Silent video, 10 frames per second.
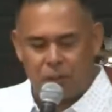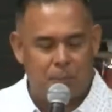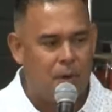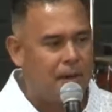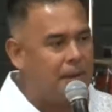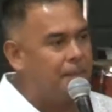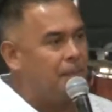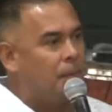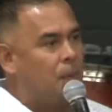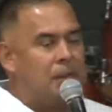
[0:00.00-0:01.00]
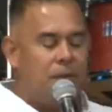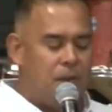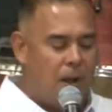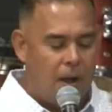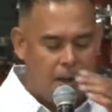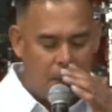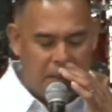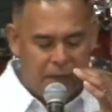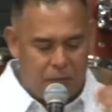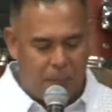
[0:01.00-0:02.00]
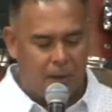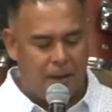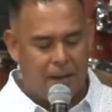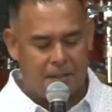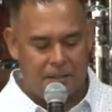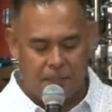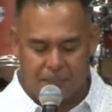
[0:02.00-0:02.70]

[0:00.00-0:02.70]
this morning. We give you honor, we give you praise.